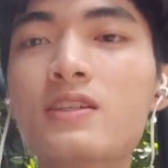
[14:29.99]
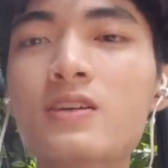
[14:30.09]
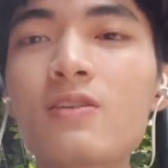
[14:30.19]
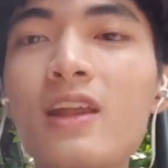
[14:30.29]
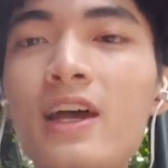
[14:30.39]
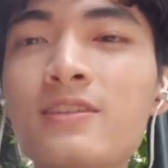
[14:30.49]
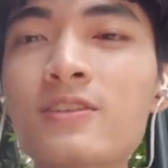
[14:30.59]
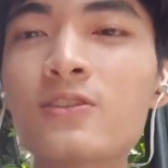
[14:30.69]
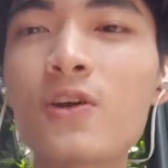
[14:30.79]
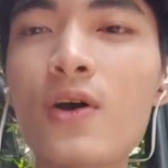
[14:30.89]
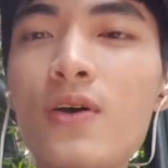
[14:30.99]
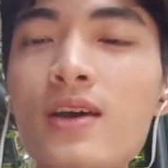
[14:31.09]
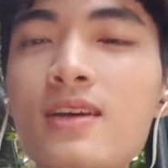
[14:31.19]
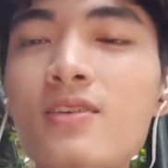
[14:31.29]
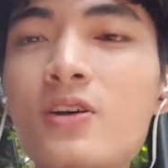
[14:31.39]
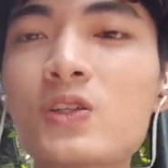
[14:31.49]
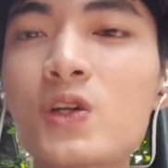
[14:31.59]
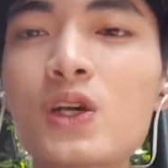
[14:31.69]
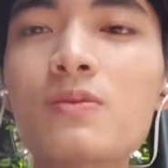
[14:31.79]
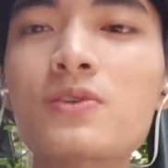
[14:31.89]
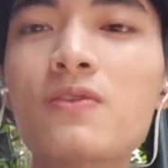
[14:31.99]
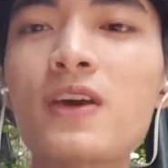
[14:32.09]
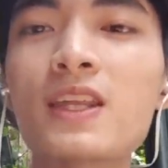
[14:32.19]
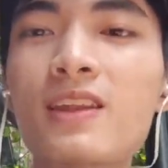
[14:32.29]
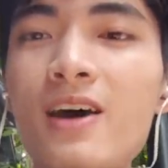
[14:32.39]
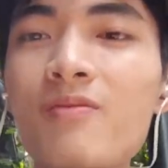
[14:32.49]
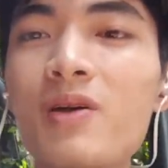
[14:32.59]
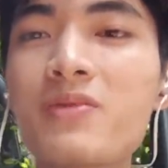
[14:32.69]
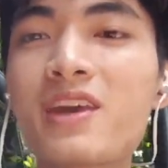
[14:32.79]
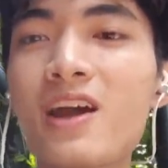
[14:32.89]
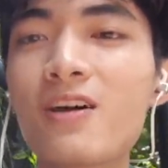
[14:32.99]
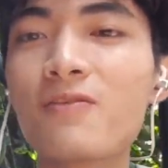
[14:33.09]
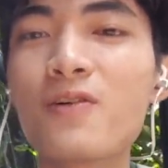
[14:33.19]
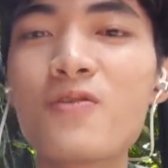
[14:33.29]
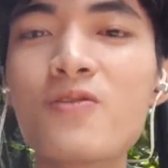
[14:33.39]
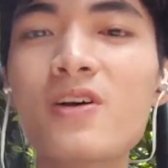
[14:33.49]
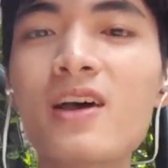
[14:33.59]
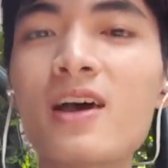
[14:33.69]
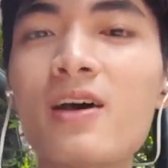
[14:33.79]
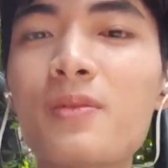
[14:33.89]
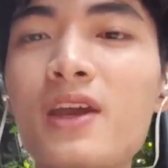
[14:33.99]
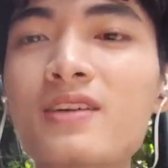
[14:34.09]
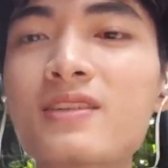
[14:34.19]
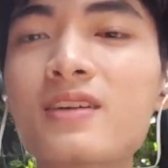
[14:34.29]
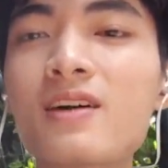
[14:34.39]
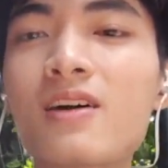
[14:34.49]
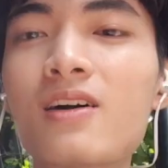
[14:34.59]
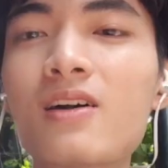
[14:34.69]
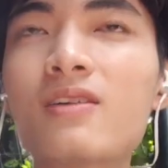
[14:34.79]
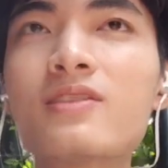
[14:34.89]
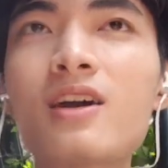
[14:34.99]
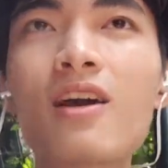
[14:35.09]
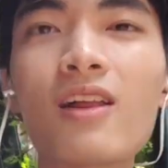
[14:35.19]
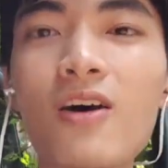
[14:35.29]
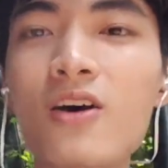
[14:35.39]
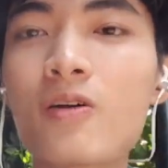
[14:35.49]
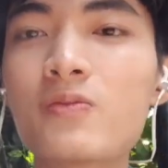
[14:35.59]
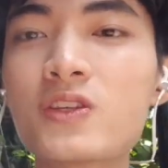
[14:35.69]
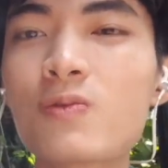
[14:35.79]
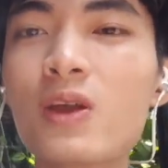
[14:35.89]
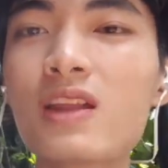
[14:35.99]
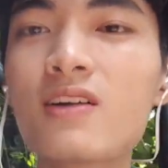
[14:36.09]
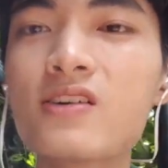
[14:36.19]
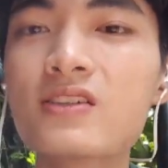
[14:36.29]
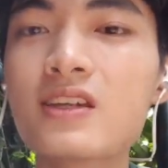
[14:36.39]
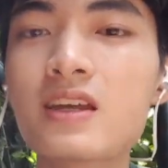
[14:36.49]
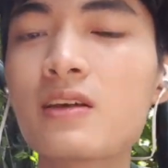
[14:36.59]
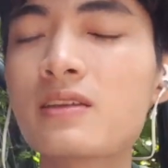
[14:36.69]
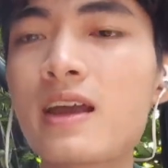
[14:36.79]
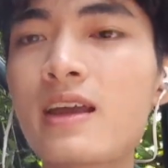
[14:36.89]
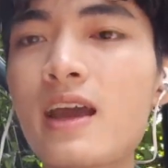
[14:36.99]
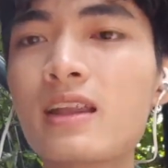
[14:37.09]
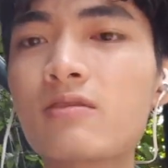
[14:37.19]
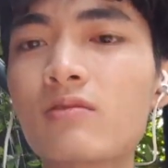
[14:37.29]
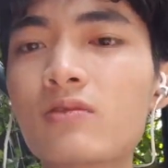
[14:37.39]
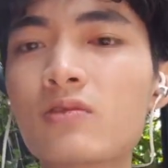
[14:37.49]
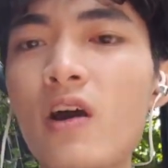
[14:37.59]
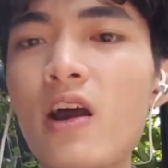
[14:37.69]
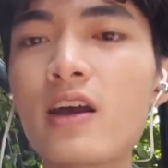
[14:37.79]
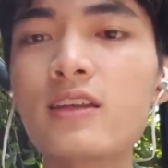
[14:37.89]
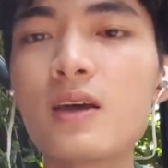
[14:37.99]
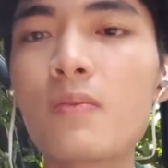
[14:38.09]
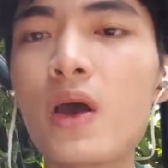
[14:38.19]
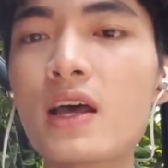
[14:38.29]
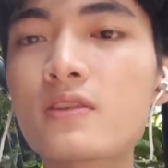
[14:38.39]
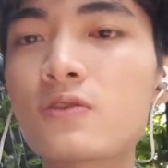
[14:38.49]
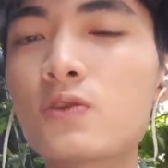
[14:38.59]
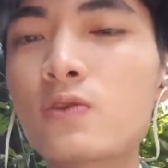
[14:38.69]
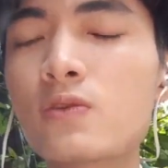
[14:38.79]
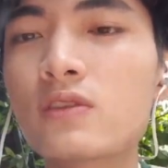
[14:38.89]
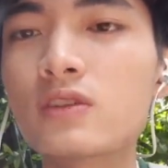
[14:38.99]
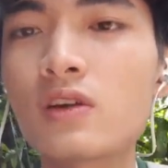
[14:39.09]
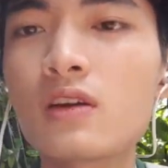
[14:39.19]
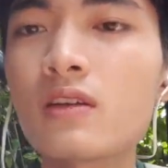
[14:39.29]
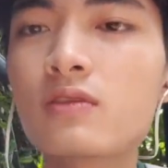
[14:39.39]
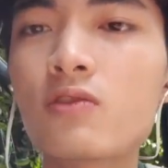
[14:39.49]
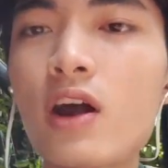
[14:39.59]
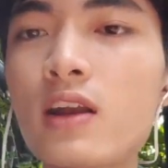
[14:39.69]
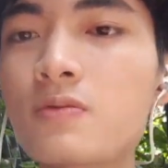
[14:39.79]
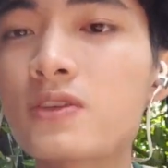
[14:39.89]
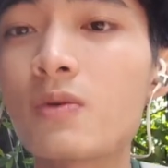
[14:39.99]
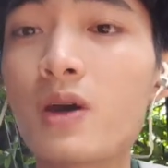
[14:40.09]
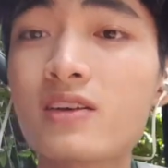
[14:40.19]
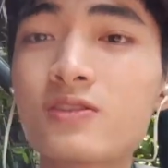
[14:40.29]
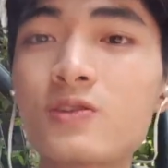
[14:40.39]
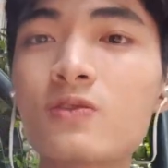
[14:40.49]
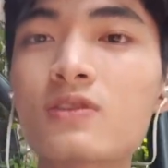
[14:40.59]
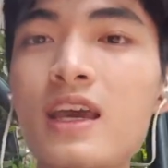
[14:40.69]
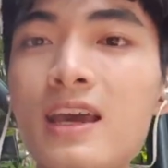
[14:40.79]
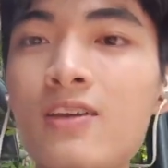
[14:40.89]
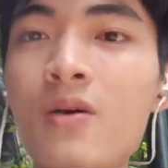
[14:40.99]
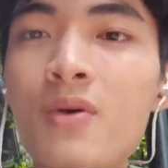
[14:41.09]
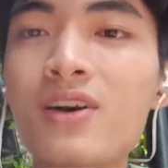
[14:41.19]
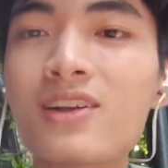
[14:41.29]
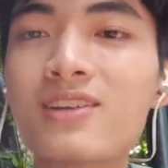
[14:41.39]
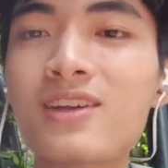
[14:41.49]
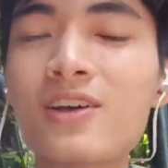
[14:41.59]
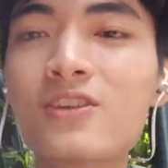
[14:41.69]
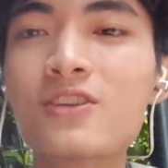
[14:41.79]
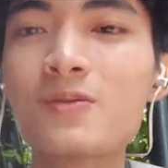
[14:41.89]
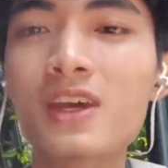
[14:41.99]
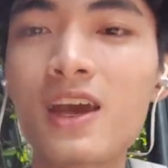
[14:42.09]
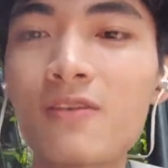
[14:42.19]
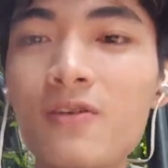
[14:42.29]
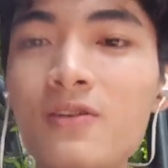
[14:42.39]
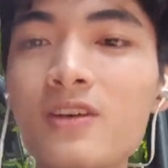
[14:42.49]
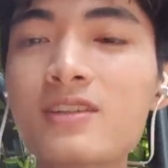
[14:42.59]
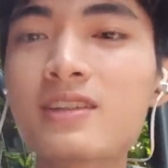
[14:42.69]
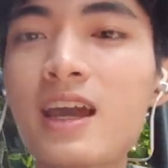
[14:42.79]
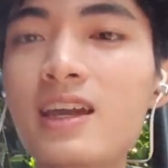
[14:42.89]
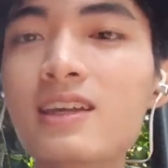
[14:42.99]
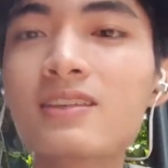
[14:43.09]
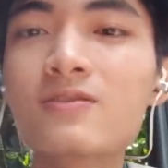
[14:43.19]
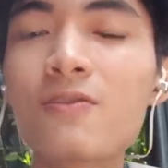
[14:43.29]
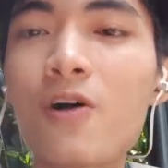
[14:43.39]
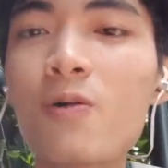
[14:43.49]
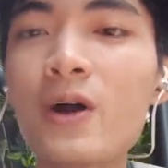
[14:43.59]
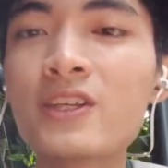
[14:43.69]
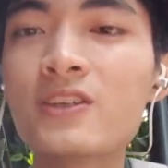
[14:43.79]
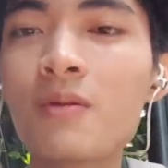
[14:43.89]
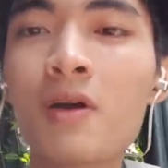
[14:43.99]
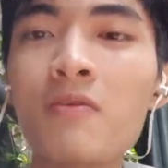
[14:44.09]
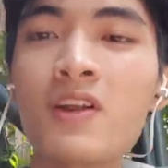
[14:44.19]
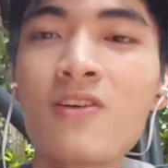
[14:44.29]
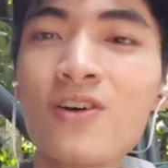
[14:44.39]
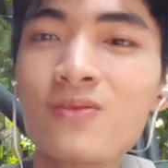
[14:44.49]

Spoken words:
So let's enjoy your trip to Vietnam and be careful, because there are a lot of swindlers. They can try their best to take your money. So be careful. Thanks for watching the video.